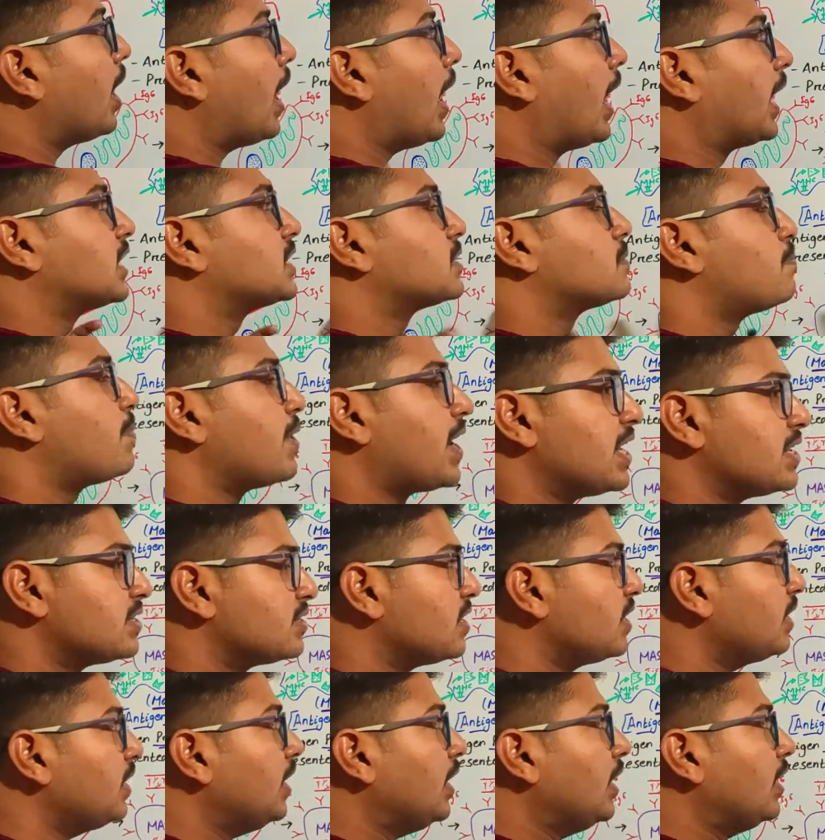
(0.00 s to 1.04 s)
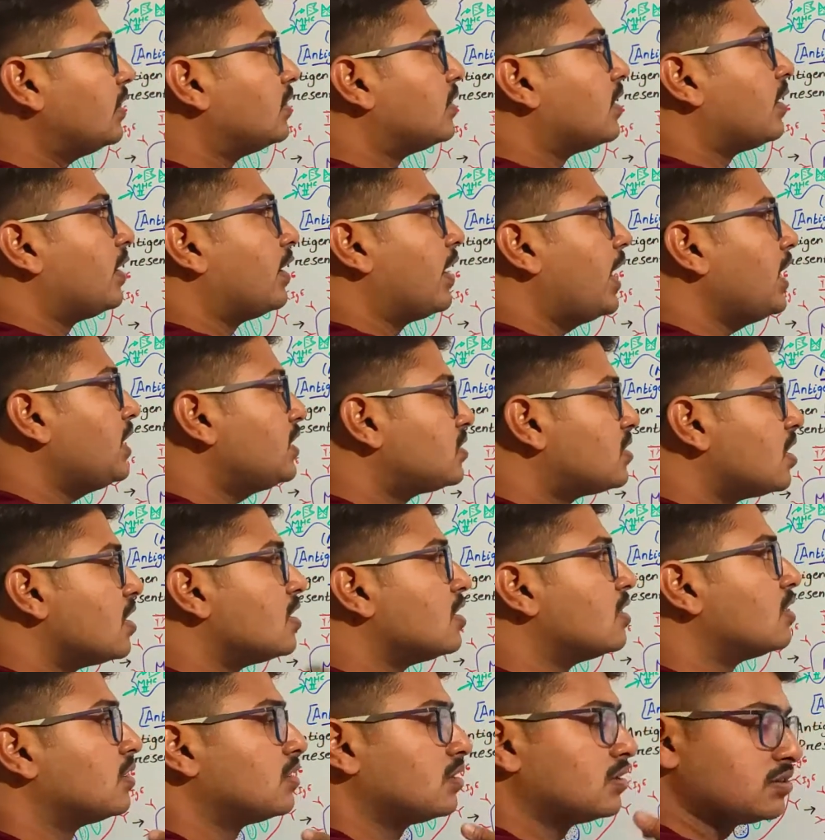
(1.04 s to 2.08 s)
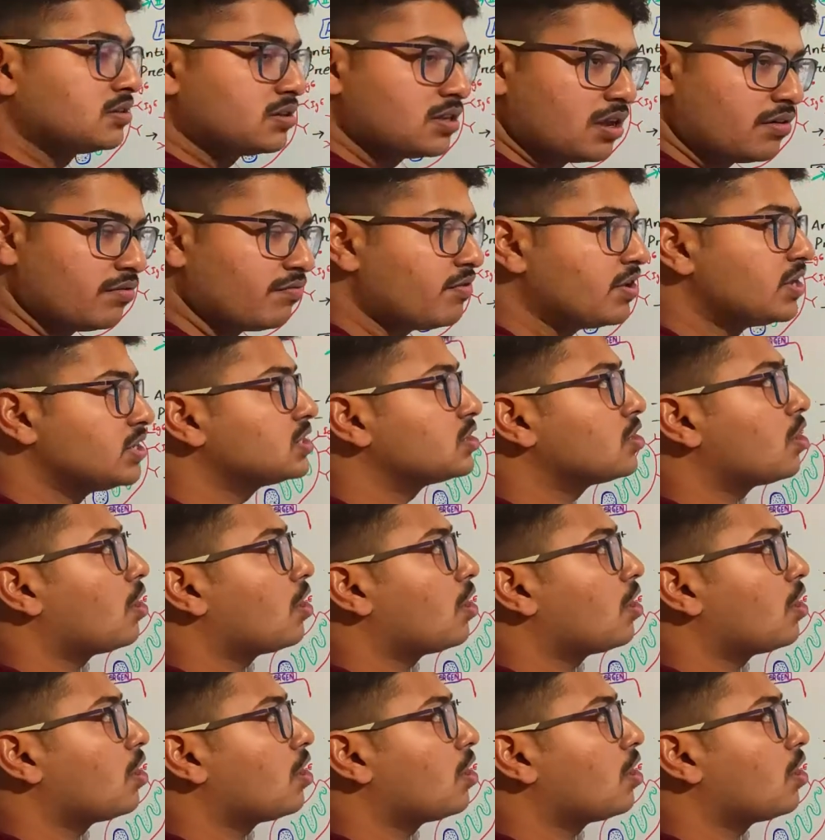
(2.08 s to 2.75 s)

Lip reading: expressing in the next surface